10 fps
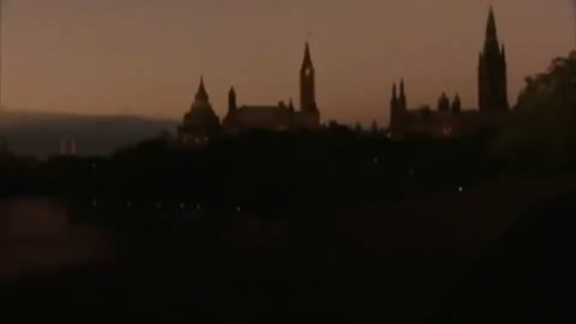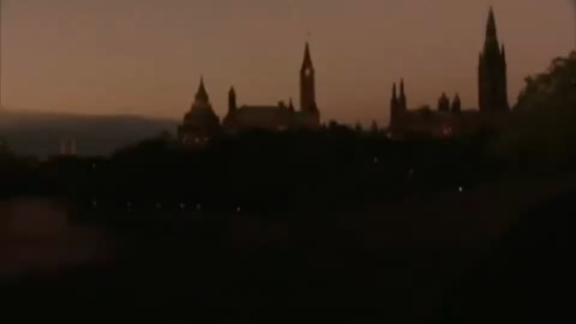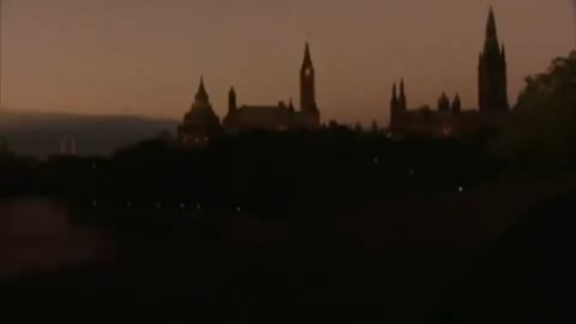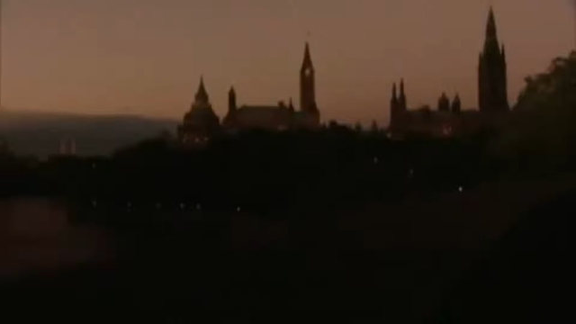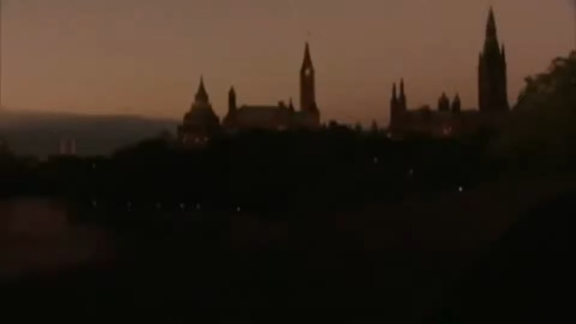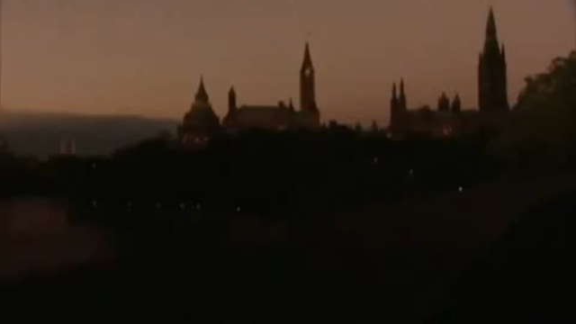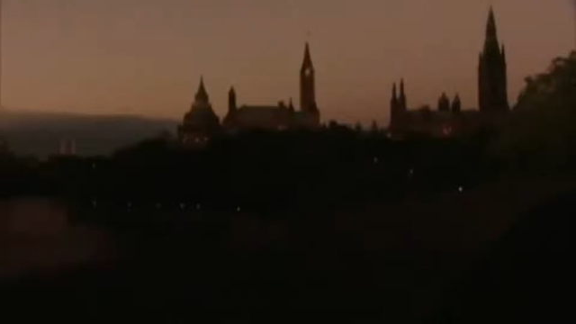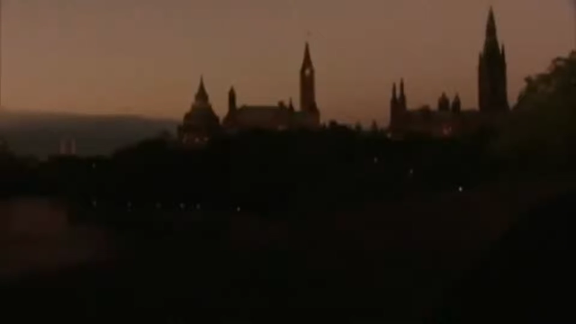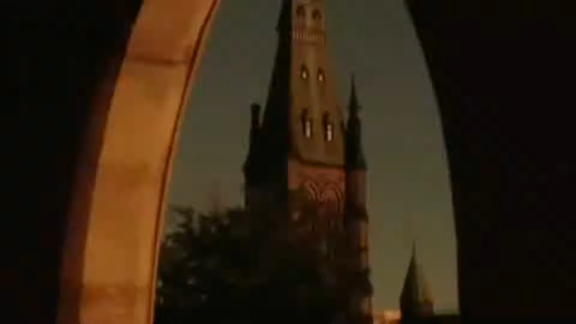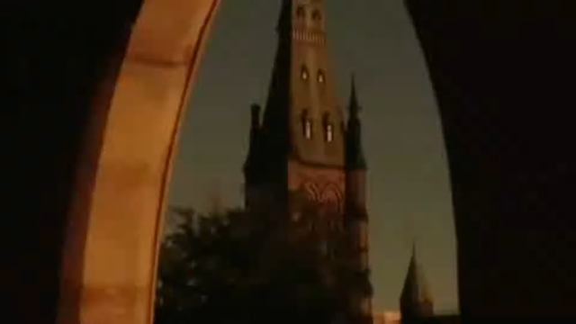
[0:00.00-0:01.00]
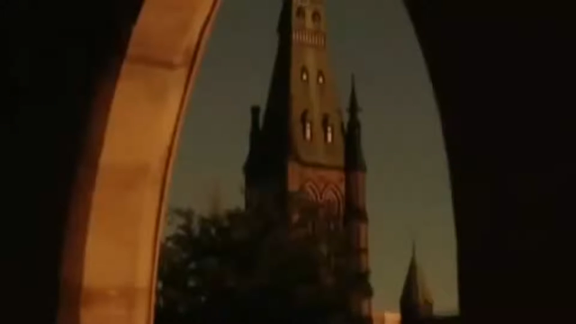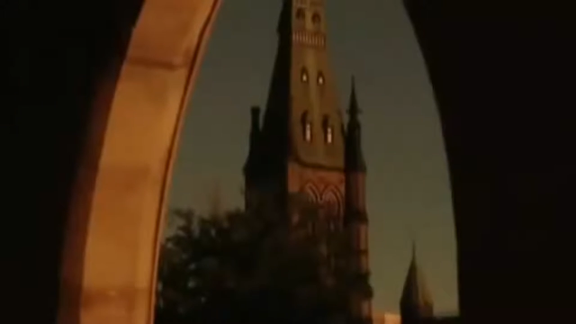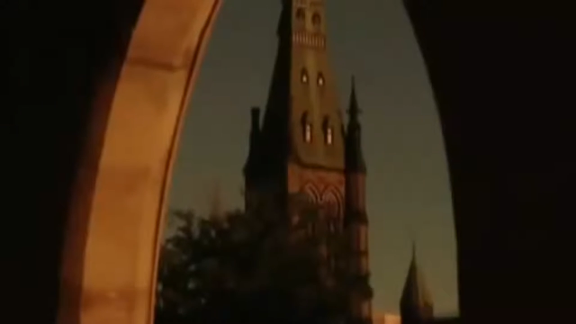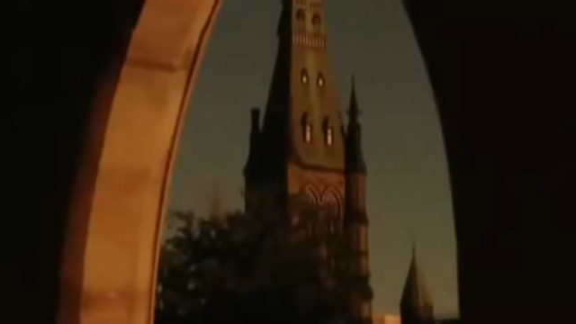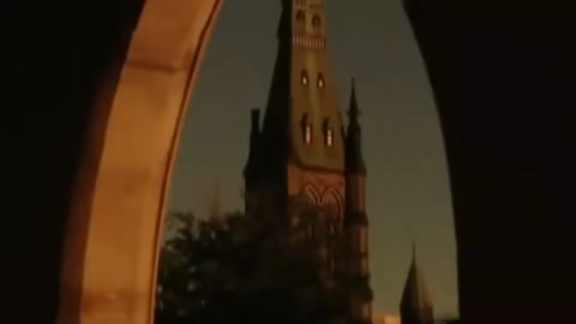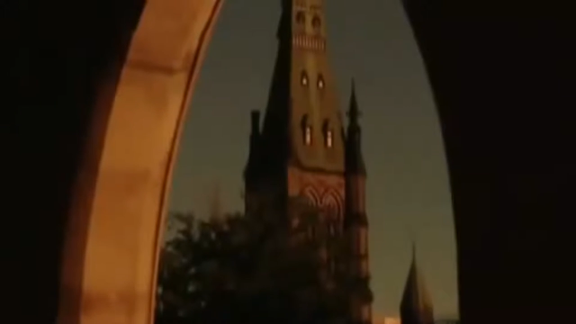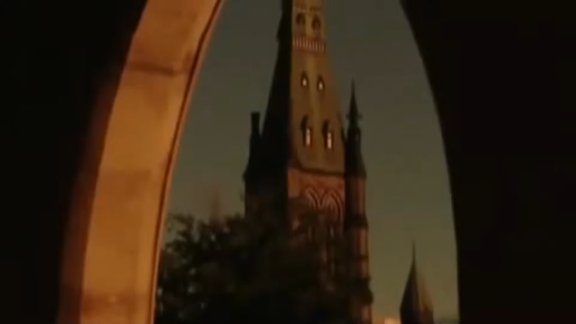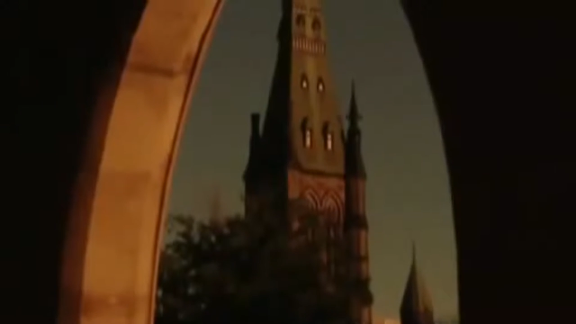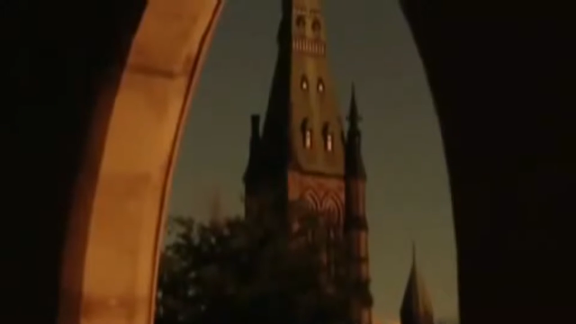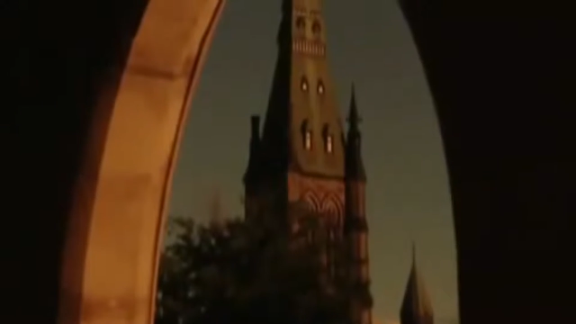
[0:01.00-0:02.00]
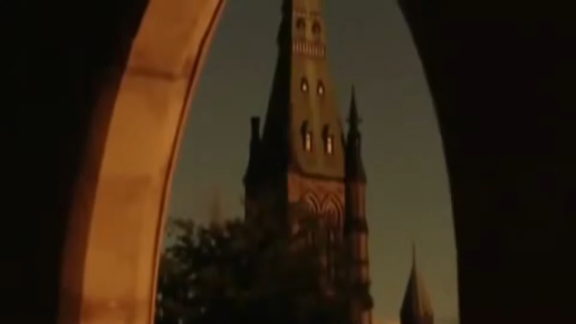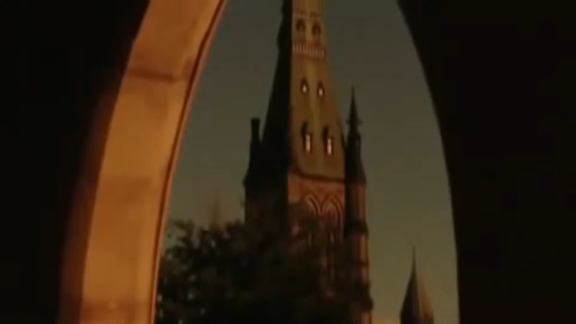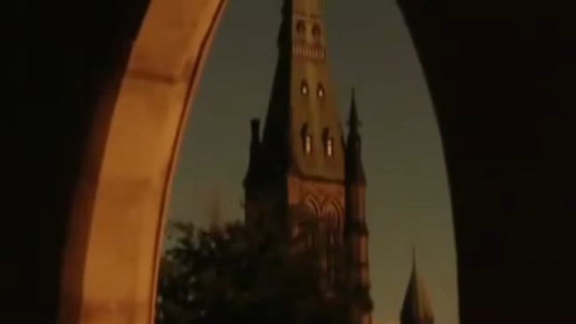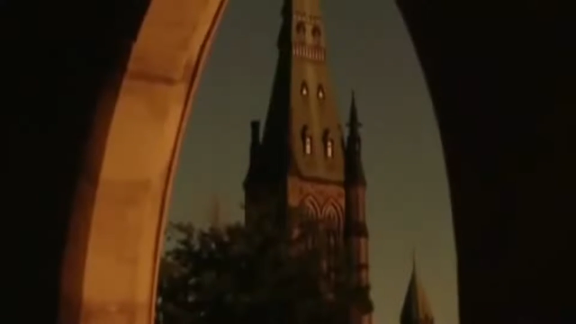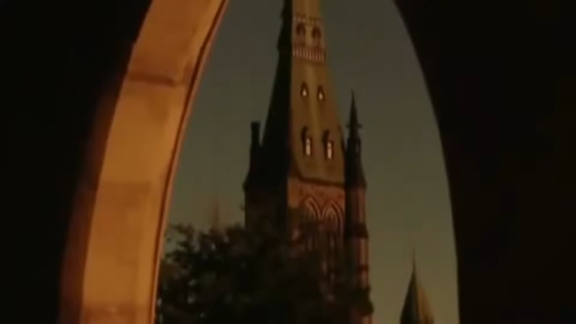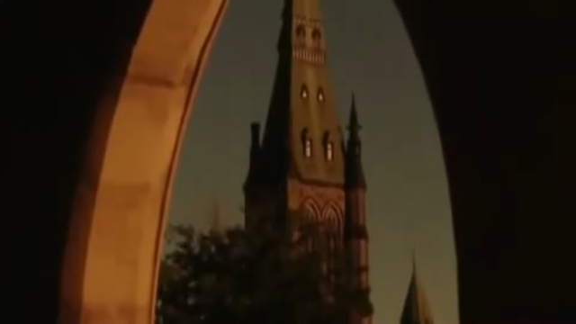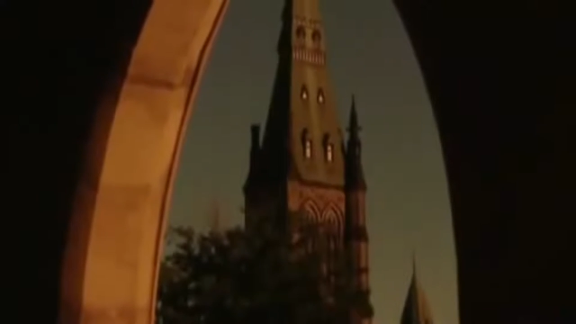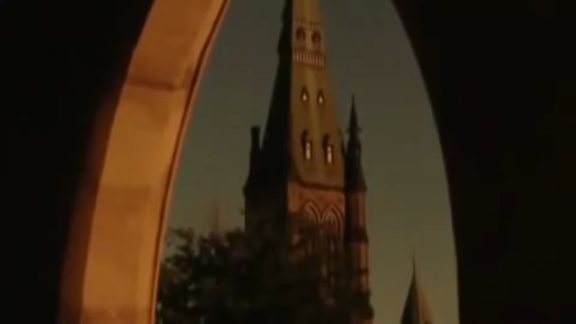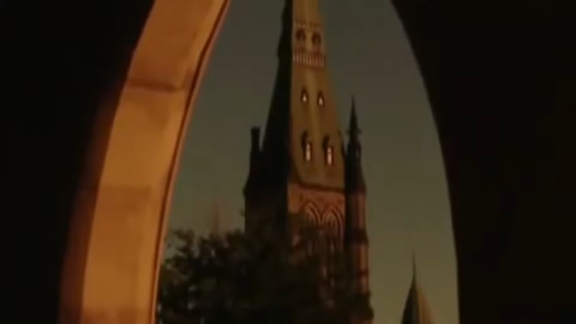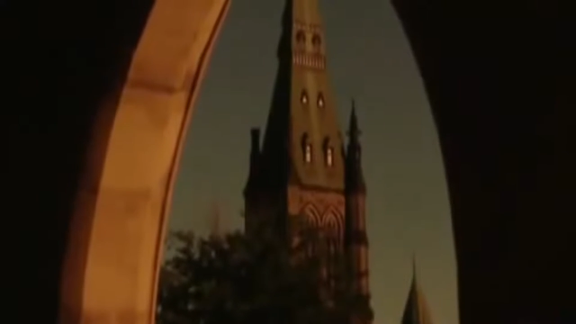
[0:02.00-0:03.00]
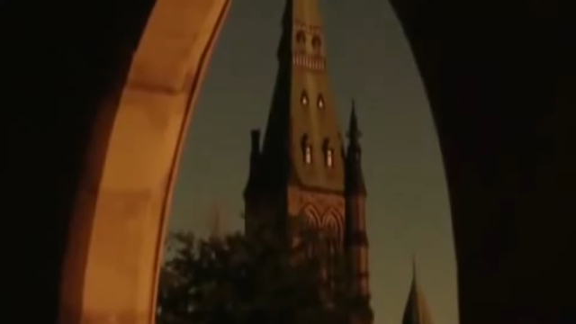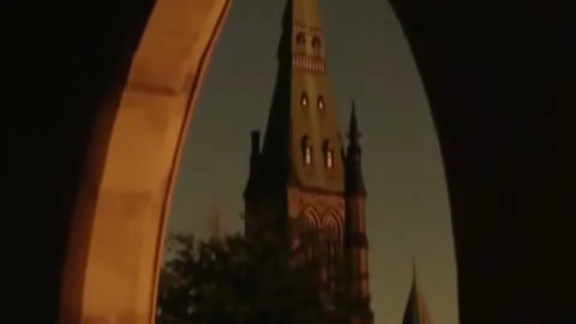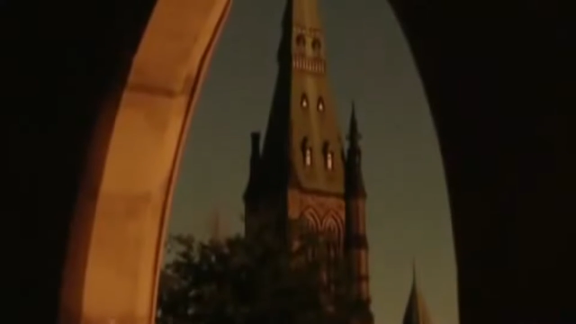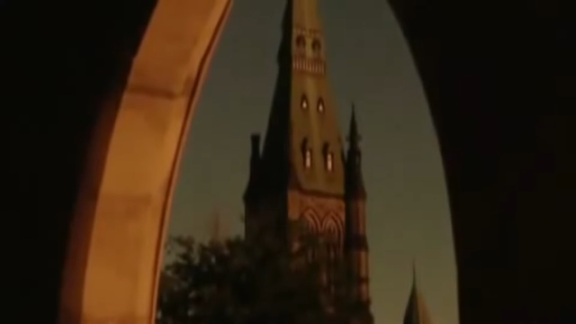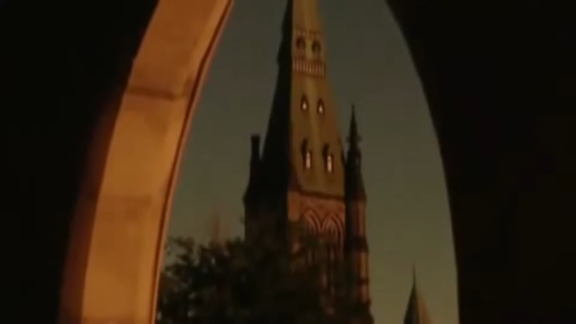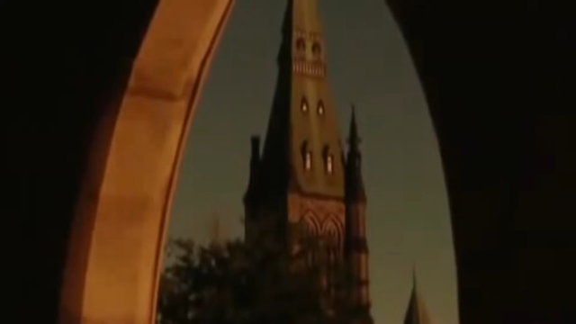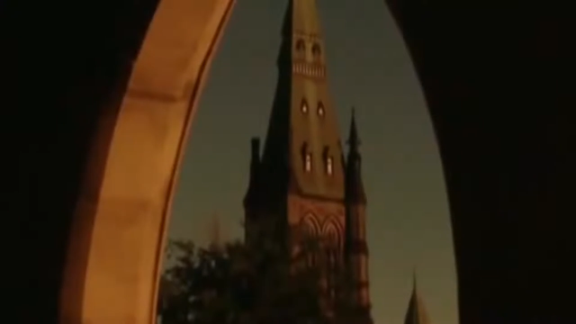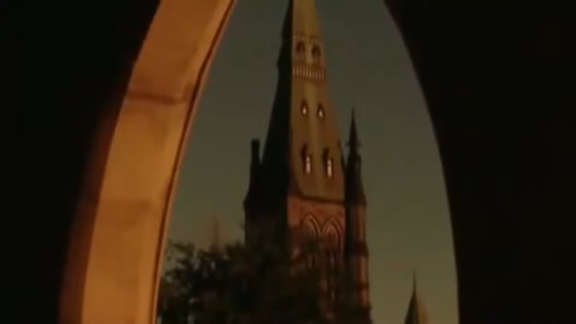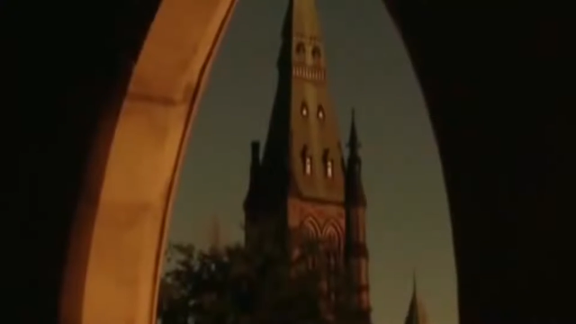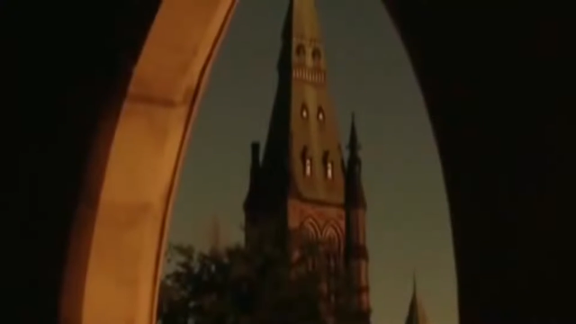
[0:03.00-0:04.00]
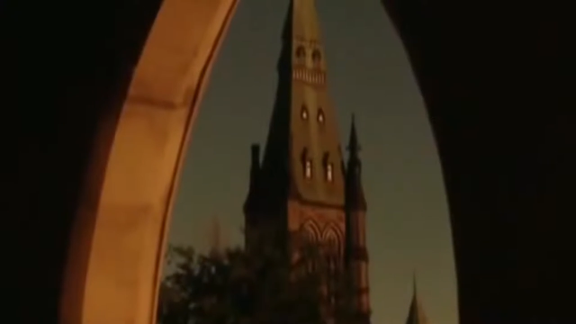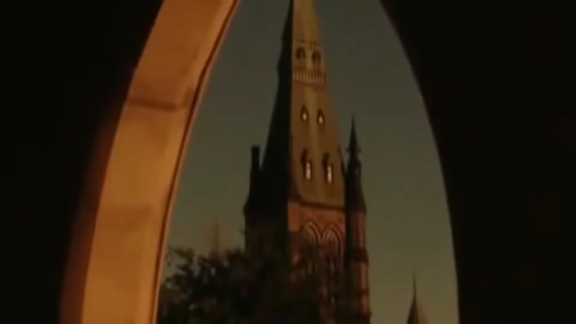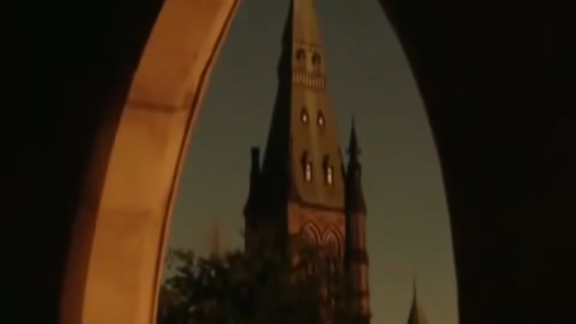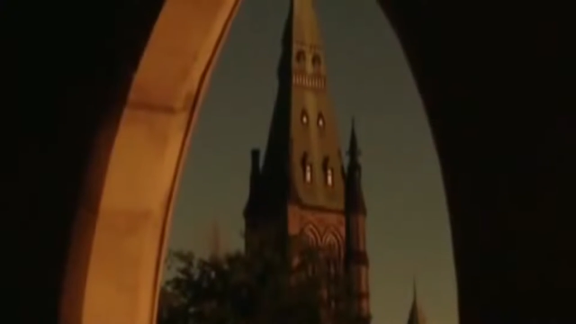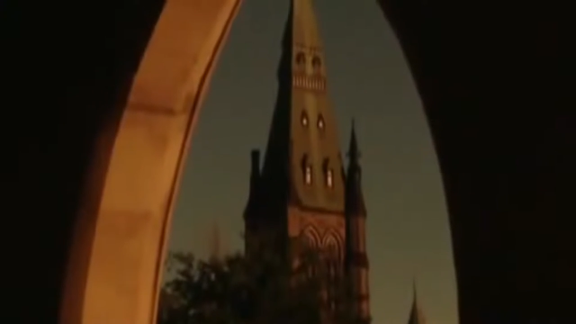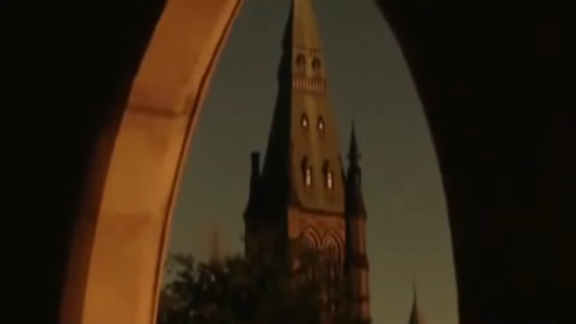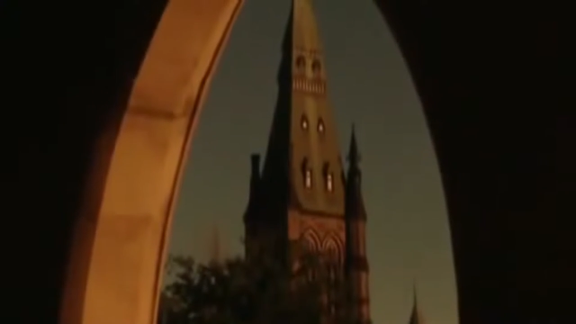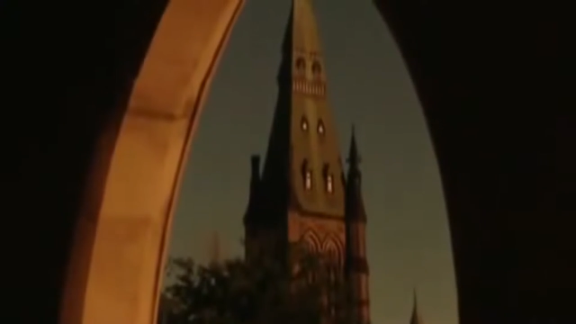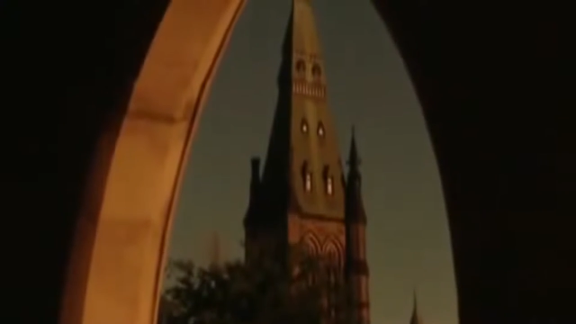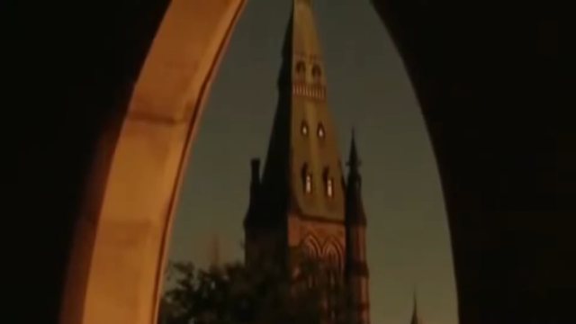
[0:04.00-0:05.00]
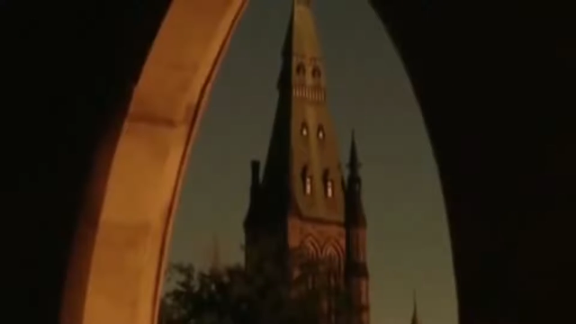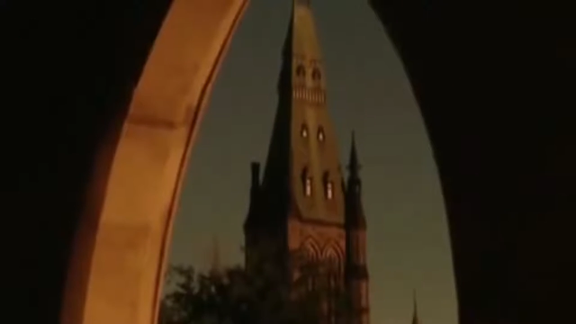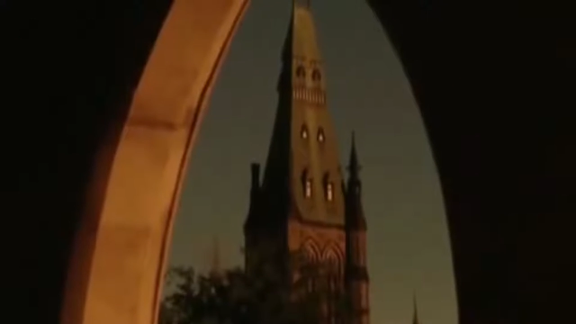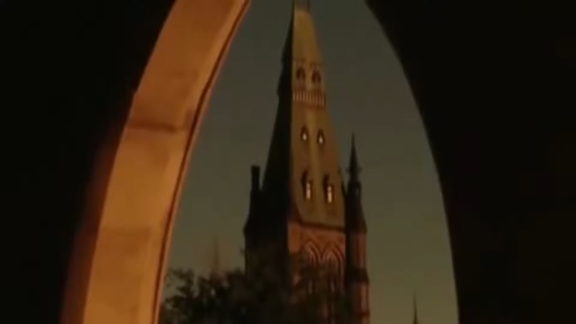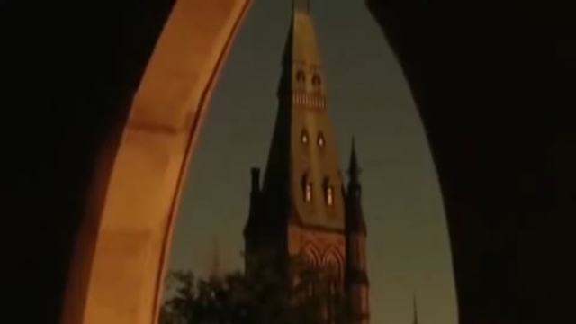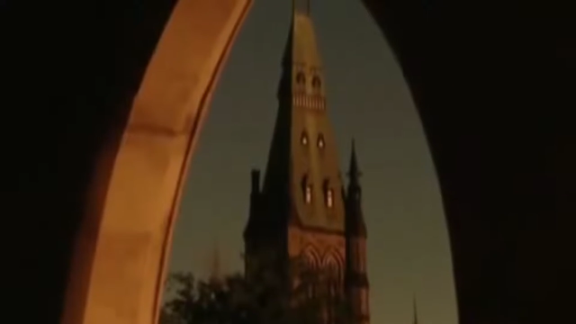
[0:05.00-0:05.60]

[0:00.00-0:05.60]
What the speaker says: (no speaker visible)